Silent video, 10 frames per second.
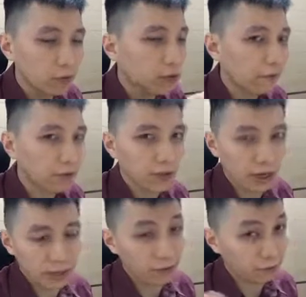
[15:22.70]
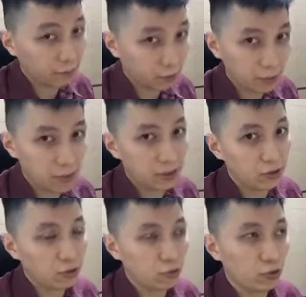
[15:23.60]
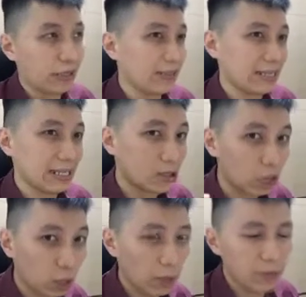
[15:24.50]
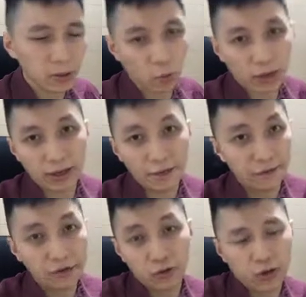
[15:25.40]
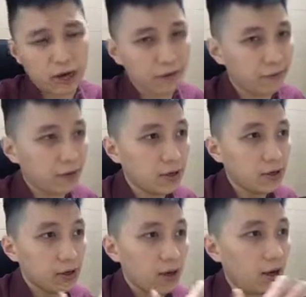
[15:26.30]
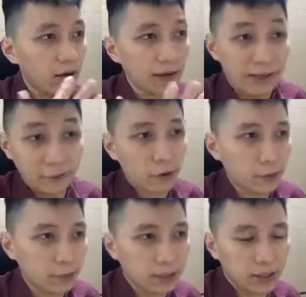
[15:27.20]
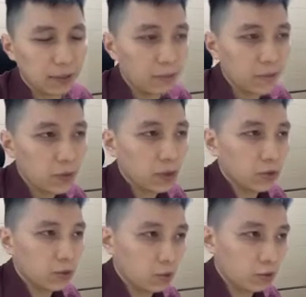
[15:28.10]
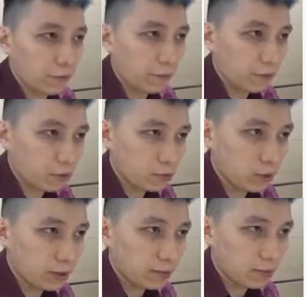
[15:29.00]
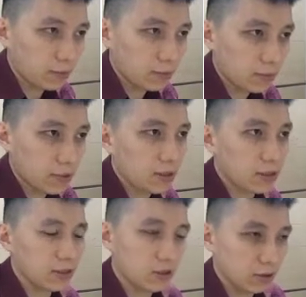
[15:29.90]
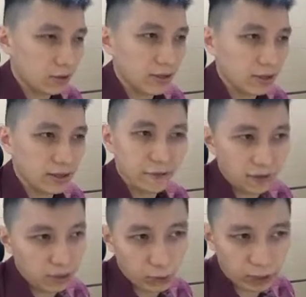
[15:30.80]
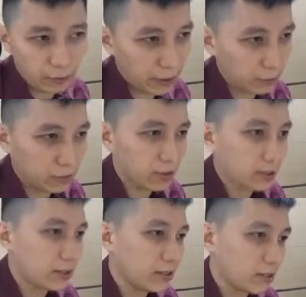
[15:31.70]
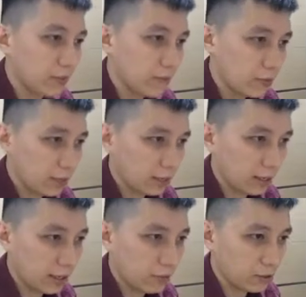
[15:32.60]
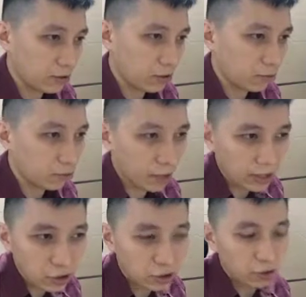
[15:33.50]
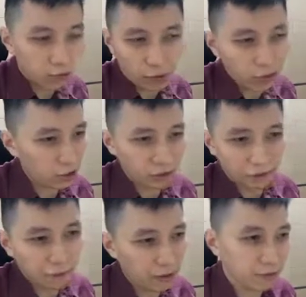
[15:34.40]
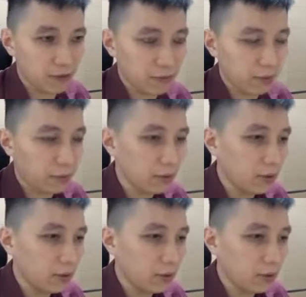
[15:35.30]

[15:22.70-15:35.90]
different kind of properties you can describe whenever you have a thermometer. So the first one is called sensitivity. We'll come back to this later. The second one is called range. Range is very simple.